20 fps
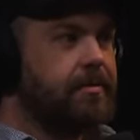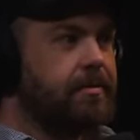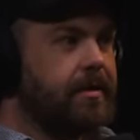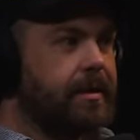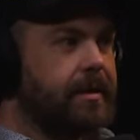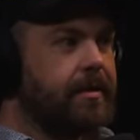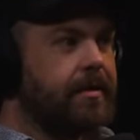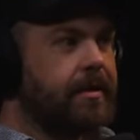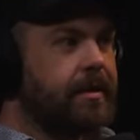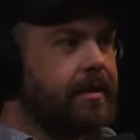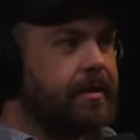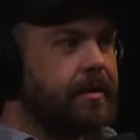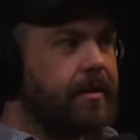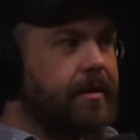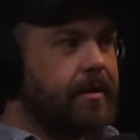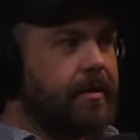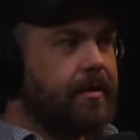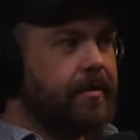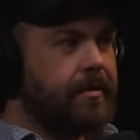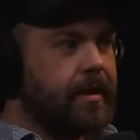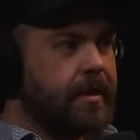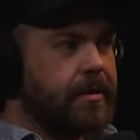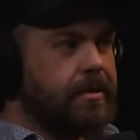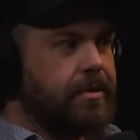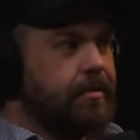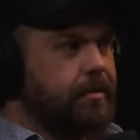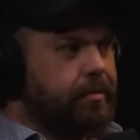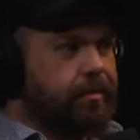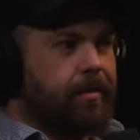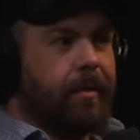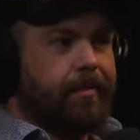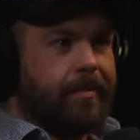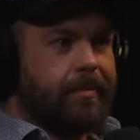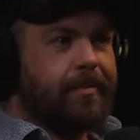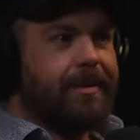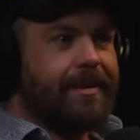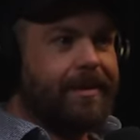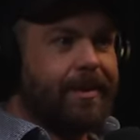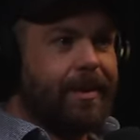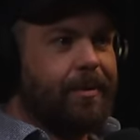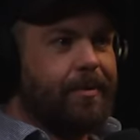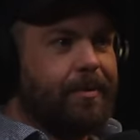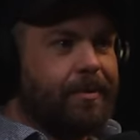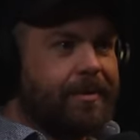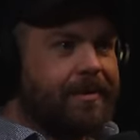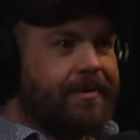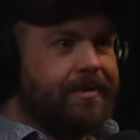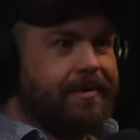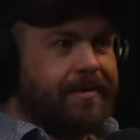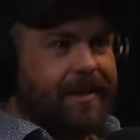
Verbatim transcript: I'm like, I should probably know what,